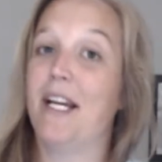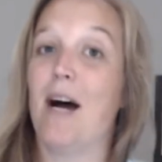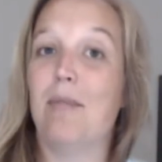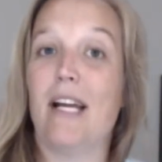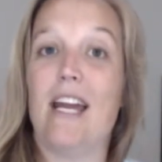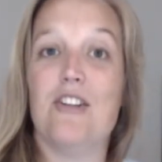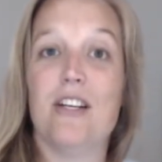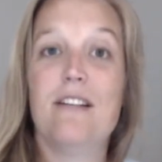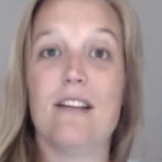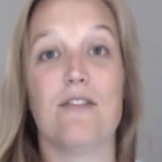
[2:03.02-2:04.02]

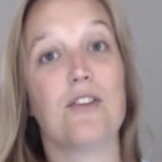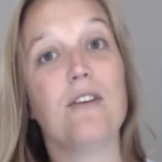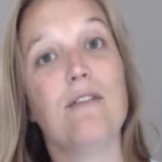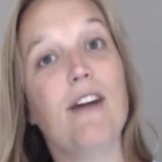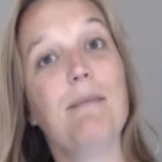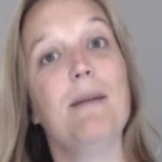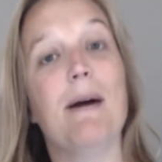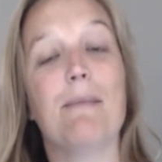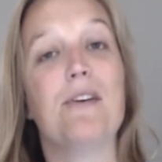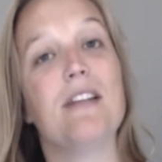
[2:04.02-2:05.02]
obligations of certain family
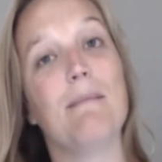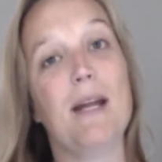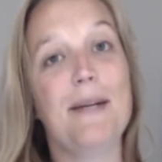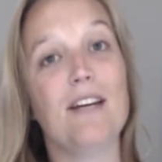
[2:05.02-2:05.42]
members that maybe